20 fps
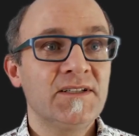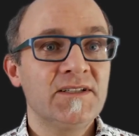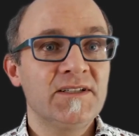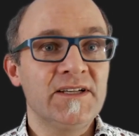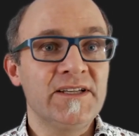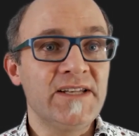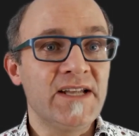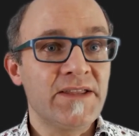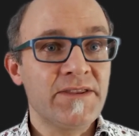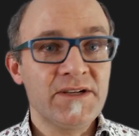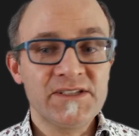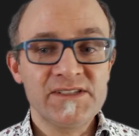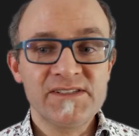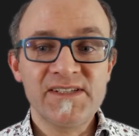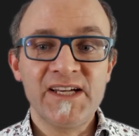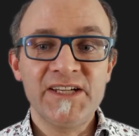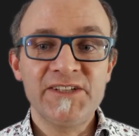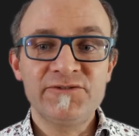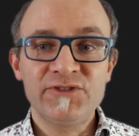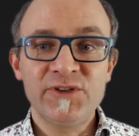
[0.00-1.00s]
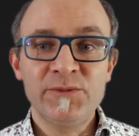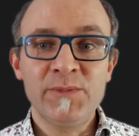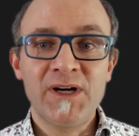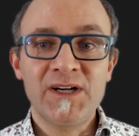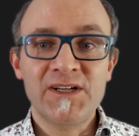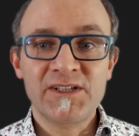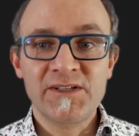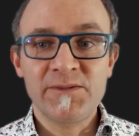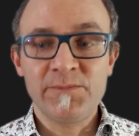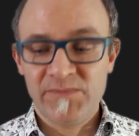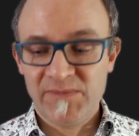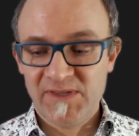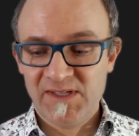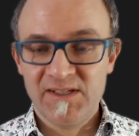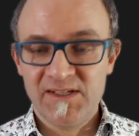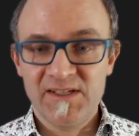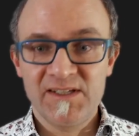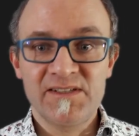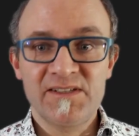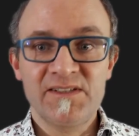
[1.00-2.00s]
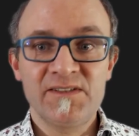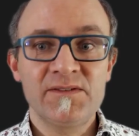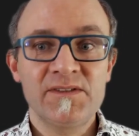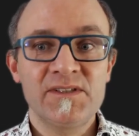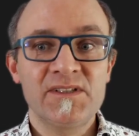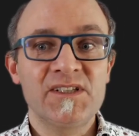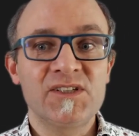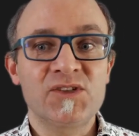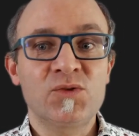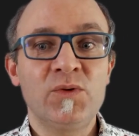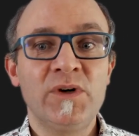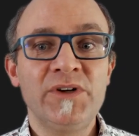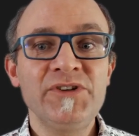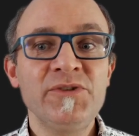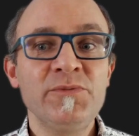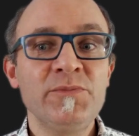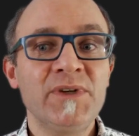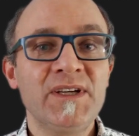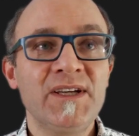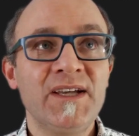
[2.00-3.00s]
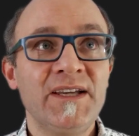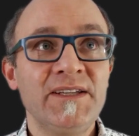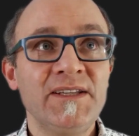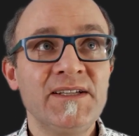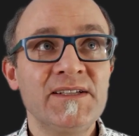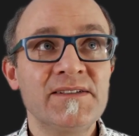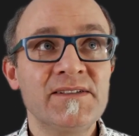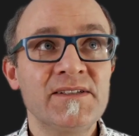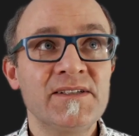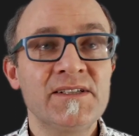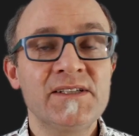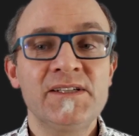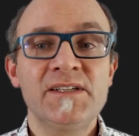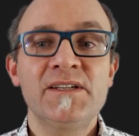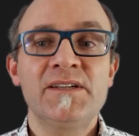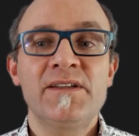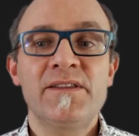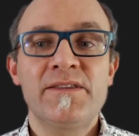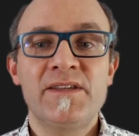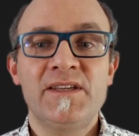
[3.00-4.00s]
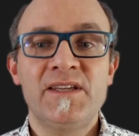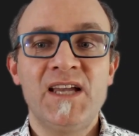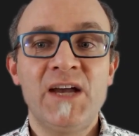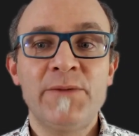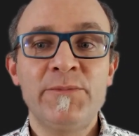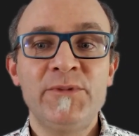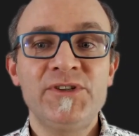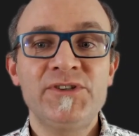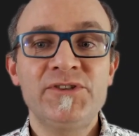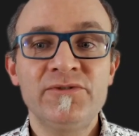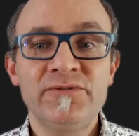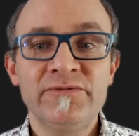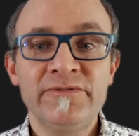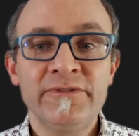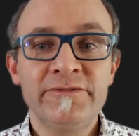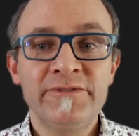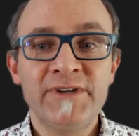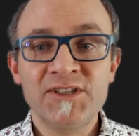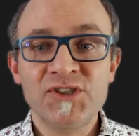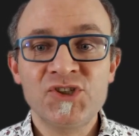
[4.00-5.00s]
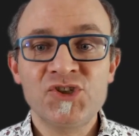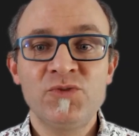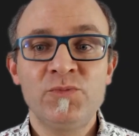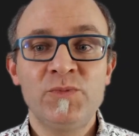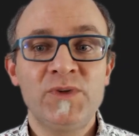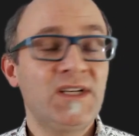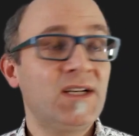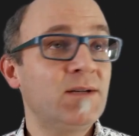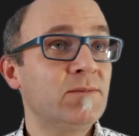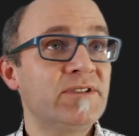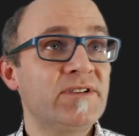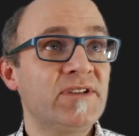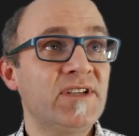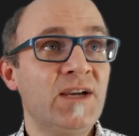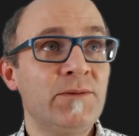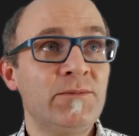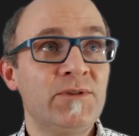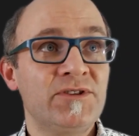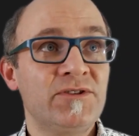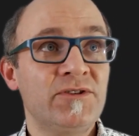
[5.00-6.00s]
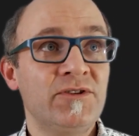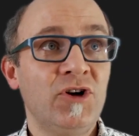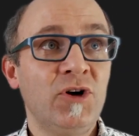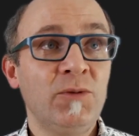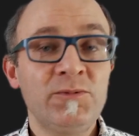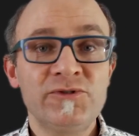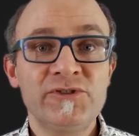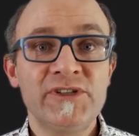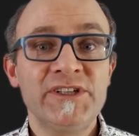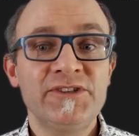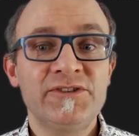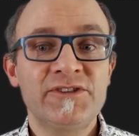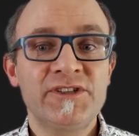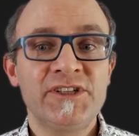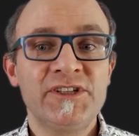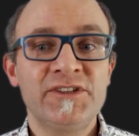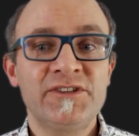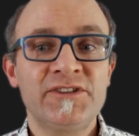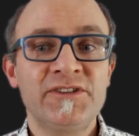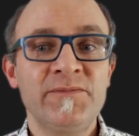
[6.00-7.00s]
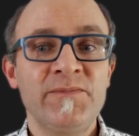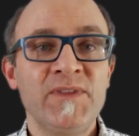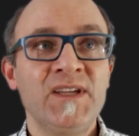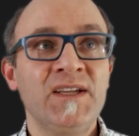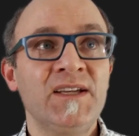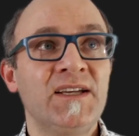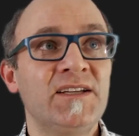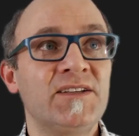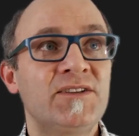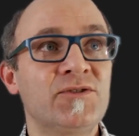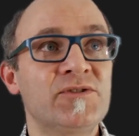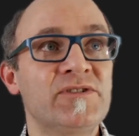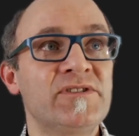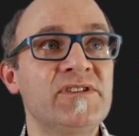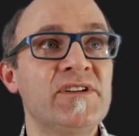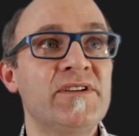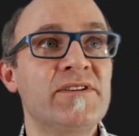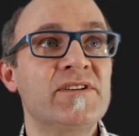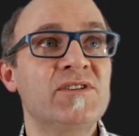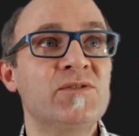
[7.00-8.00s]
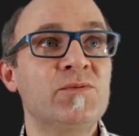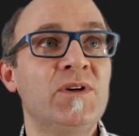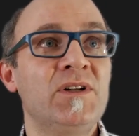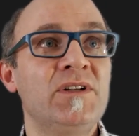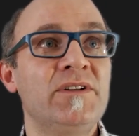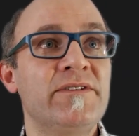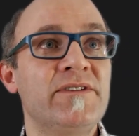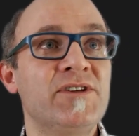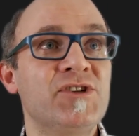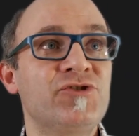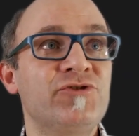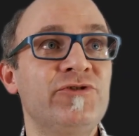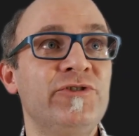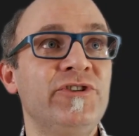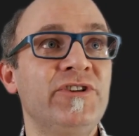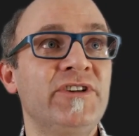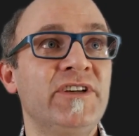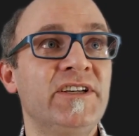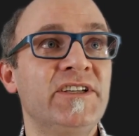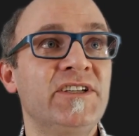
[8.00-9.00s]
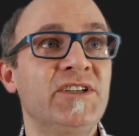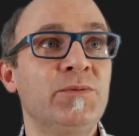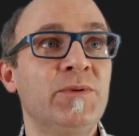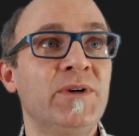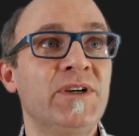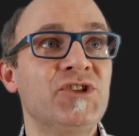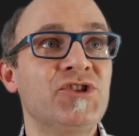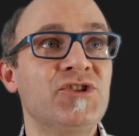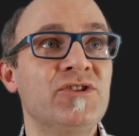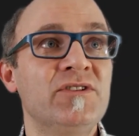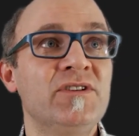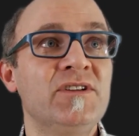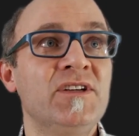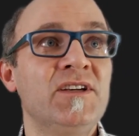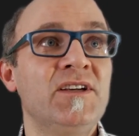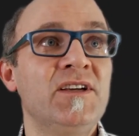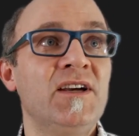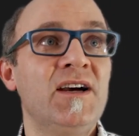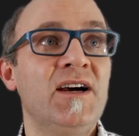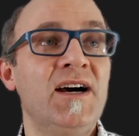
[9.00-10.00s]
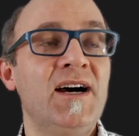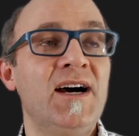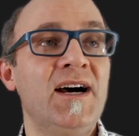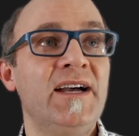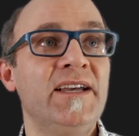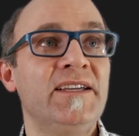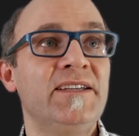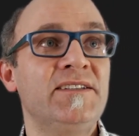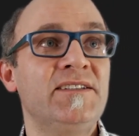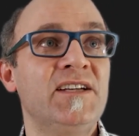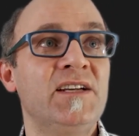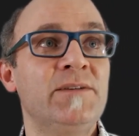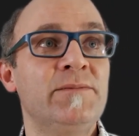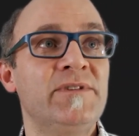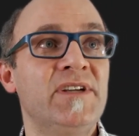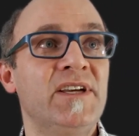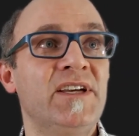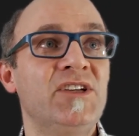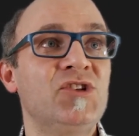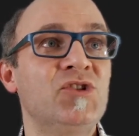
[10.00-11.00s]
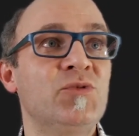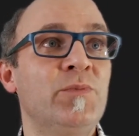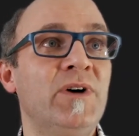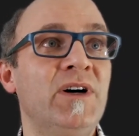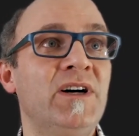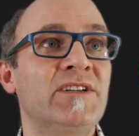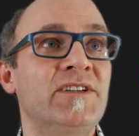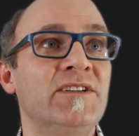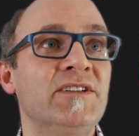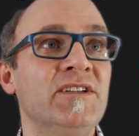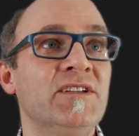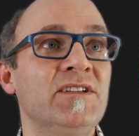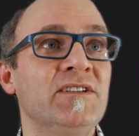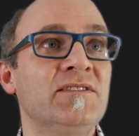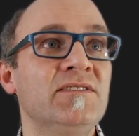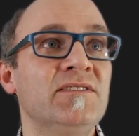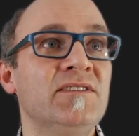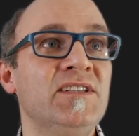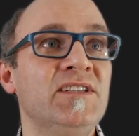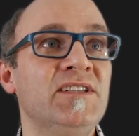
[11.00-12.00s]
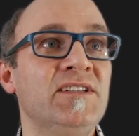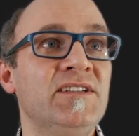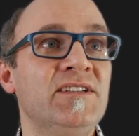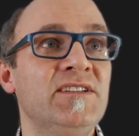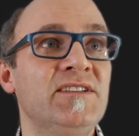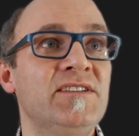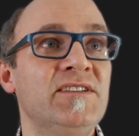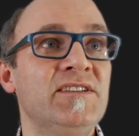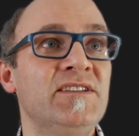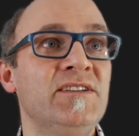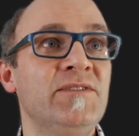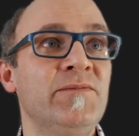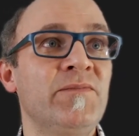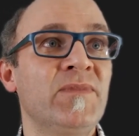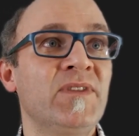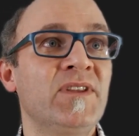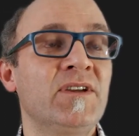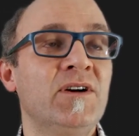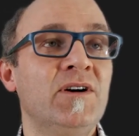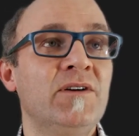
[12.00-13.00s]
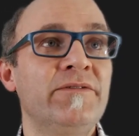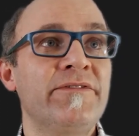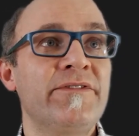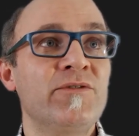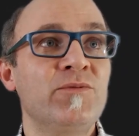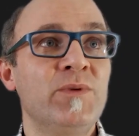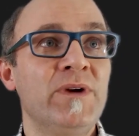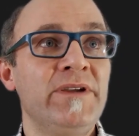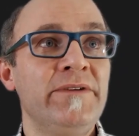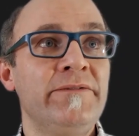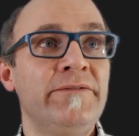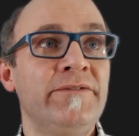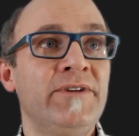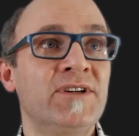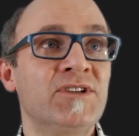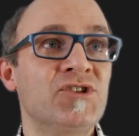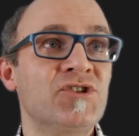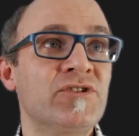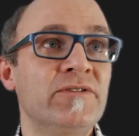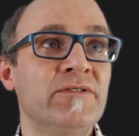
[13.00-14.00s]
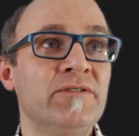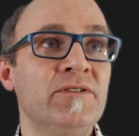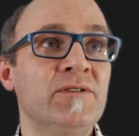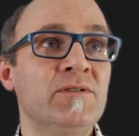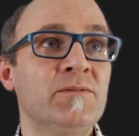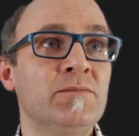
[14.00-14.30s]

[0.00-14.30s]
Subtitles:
Another side remark is in quantum mechanics, the Hamilton function becomes the Hamilton operator here, and you see this well in the Schrödinger equation, I times h bar ddt of the wave function